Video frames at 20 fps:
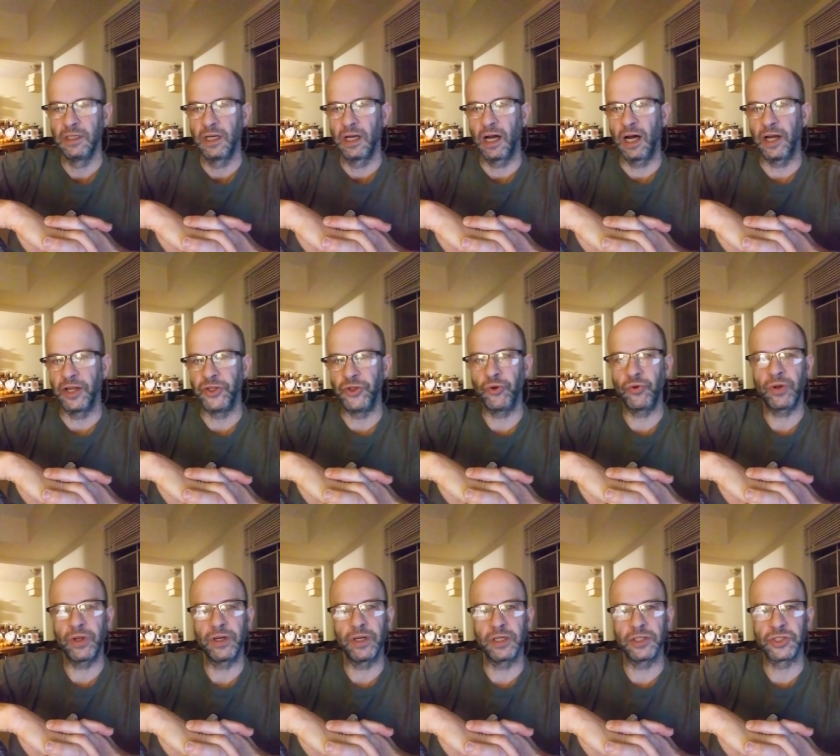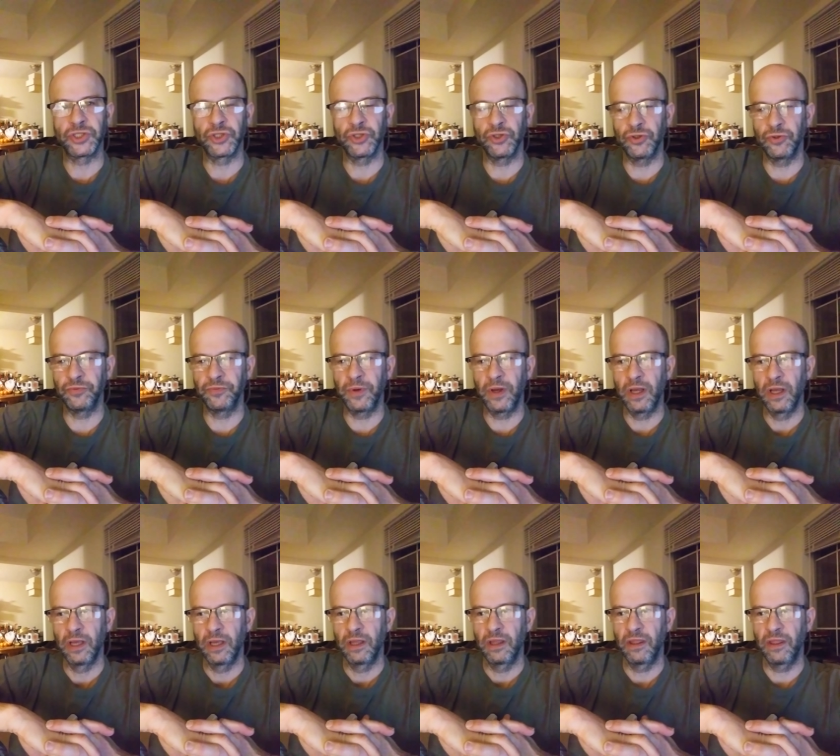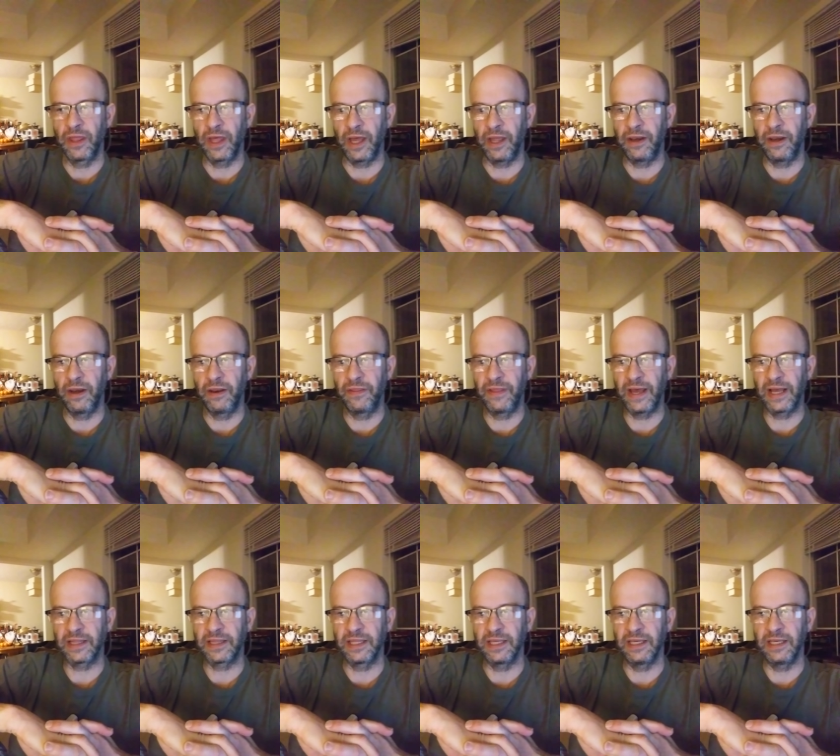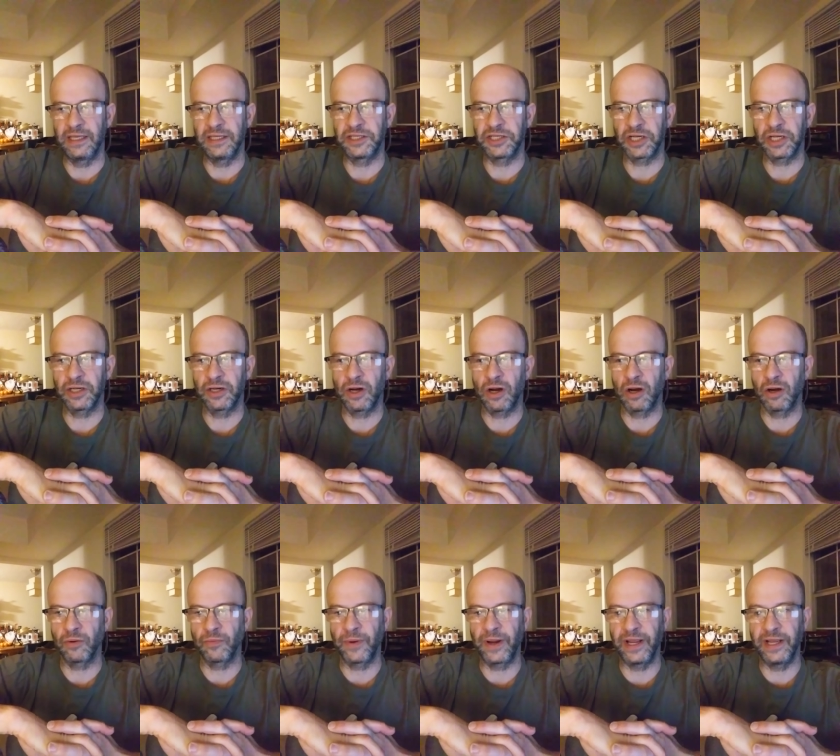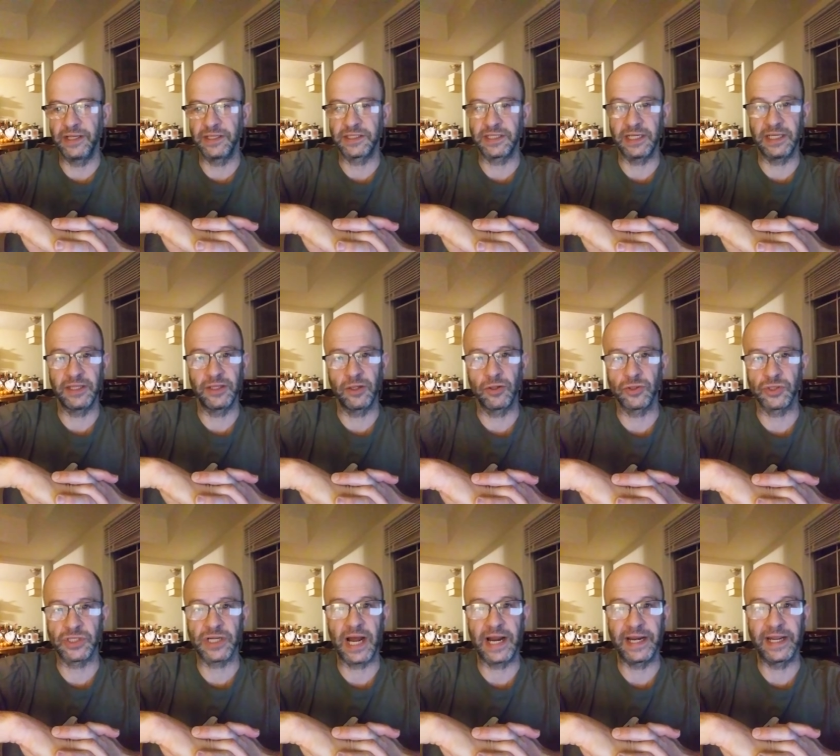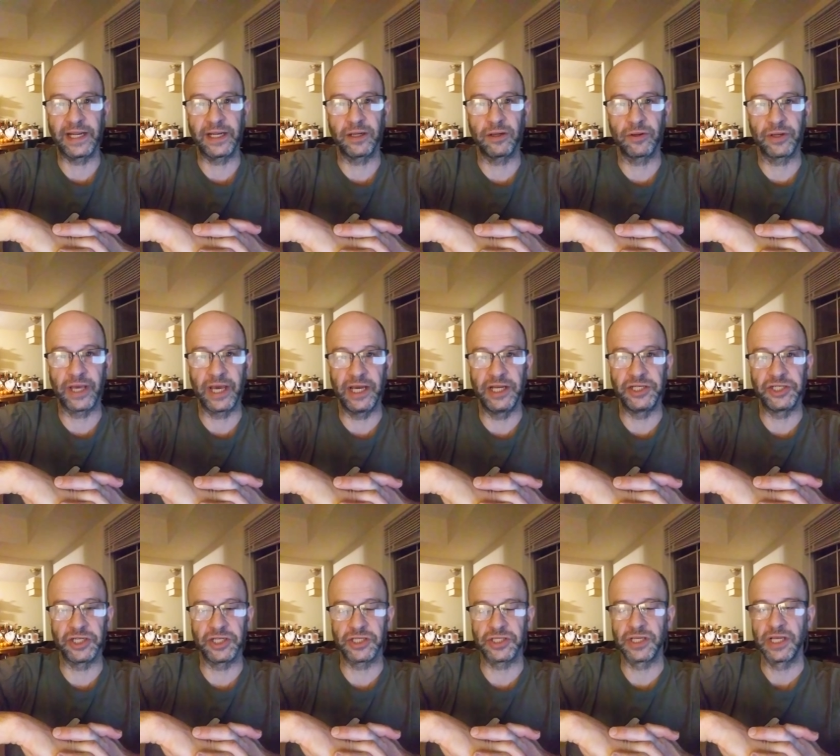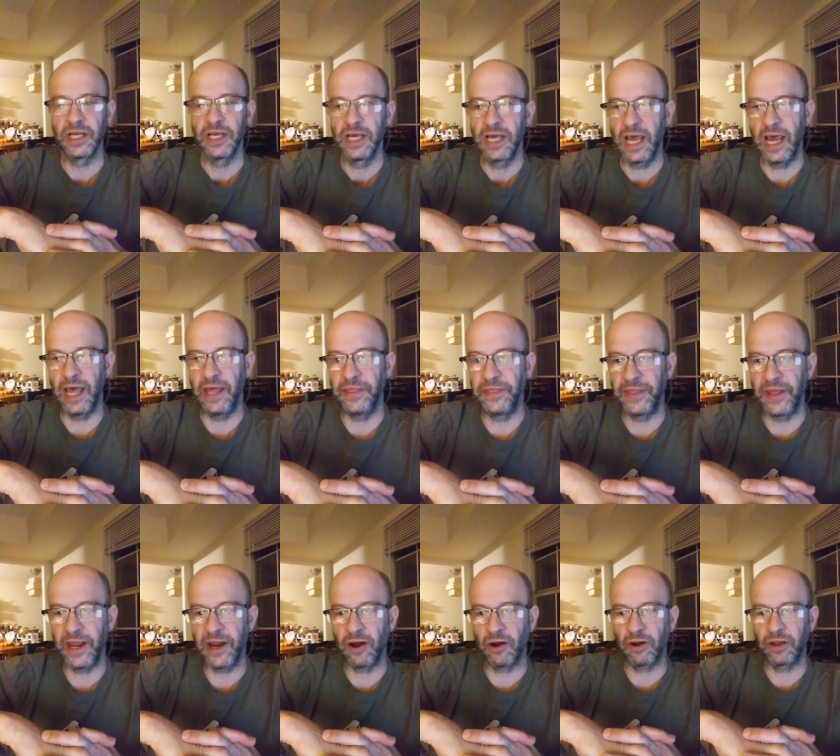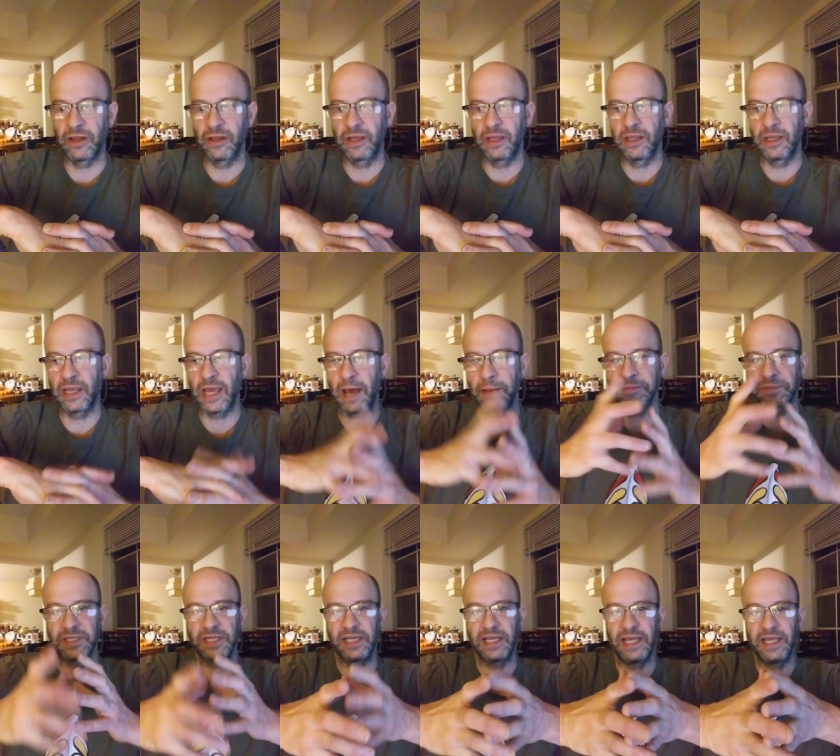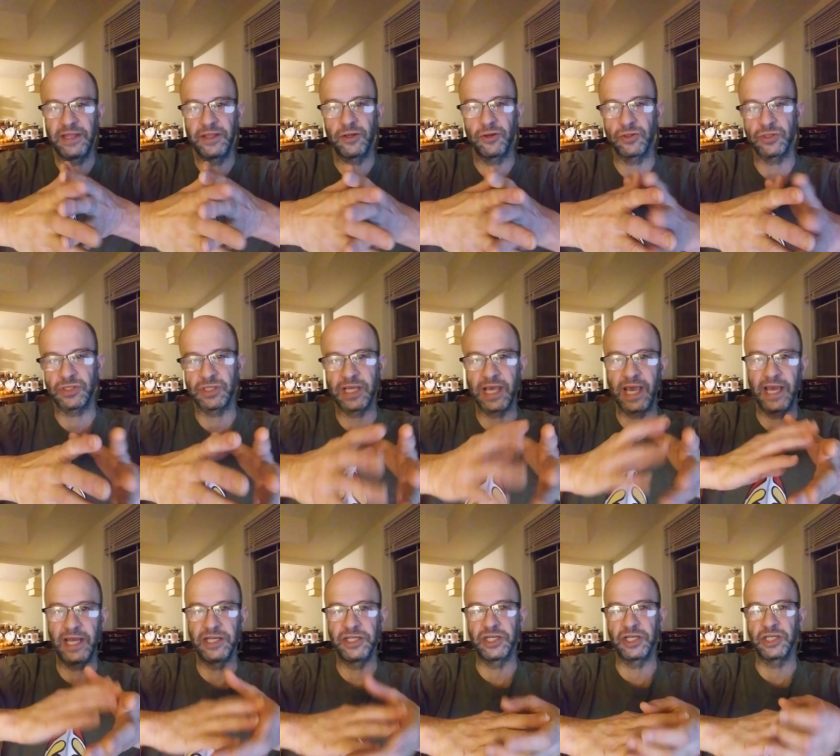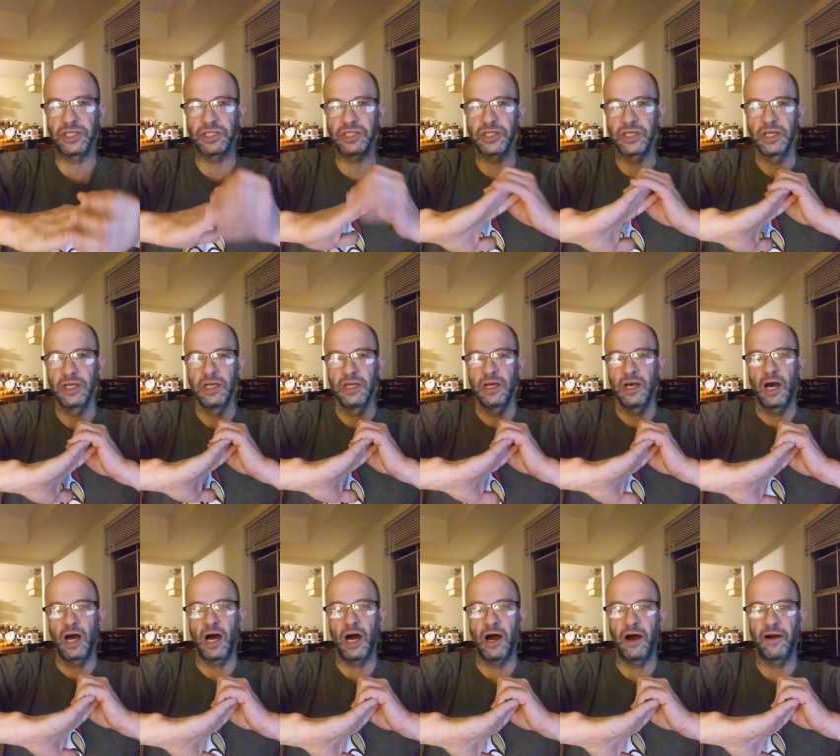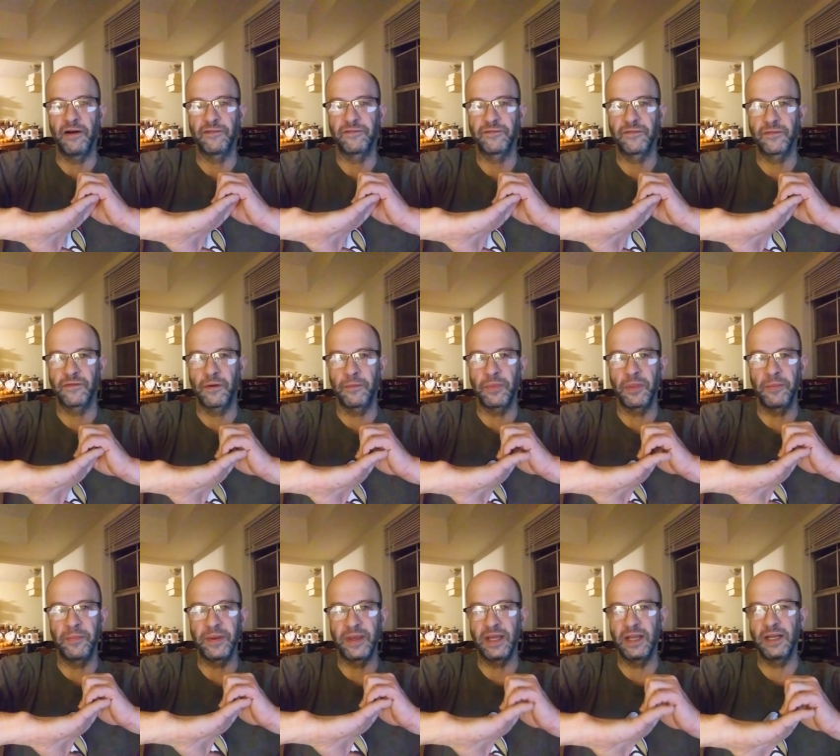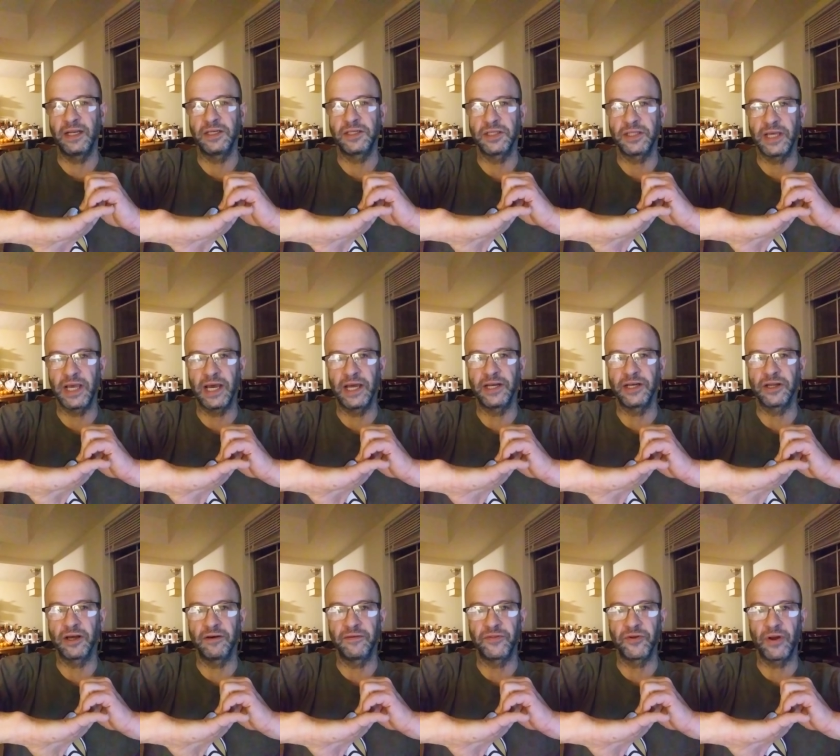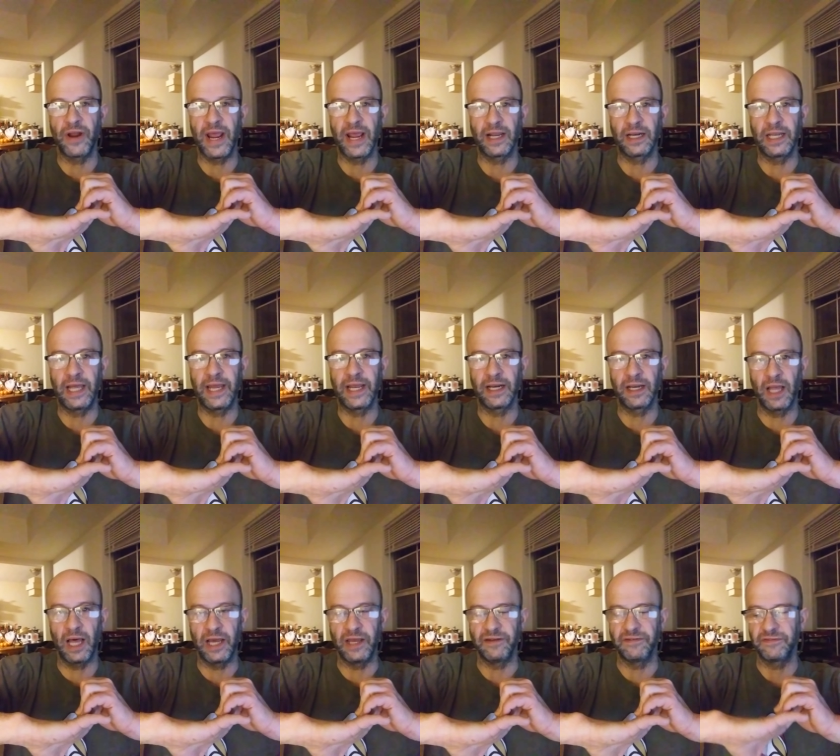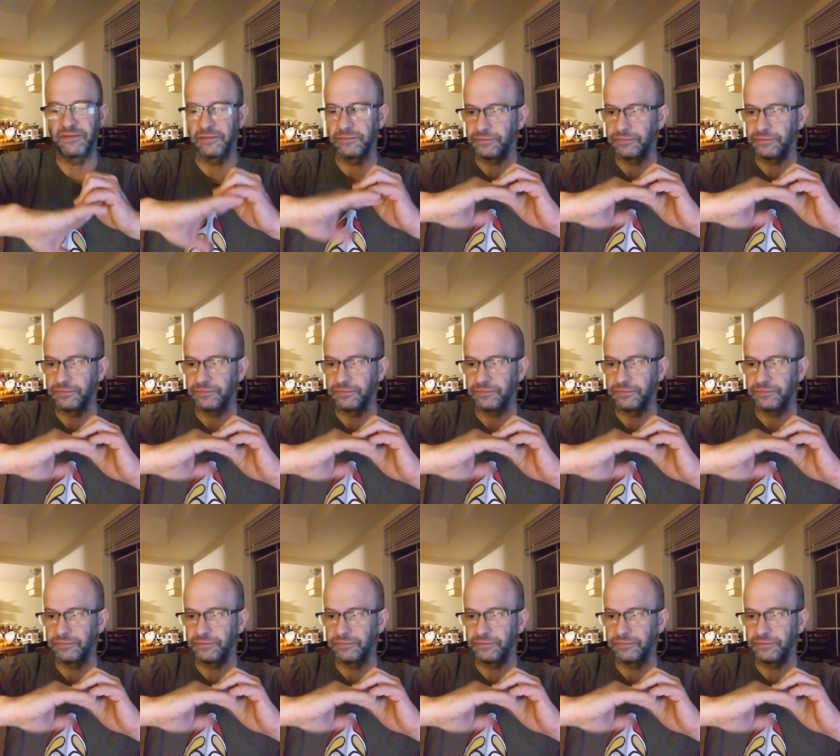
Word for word: uh, you can assume then that the chicken are raised in those tiny little cages and they are kept in those cages uh, from the beginning to the end of their egg laying life.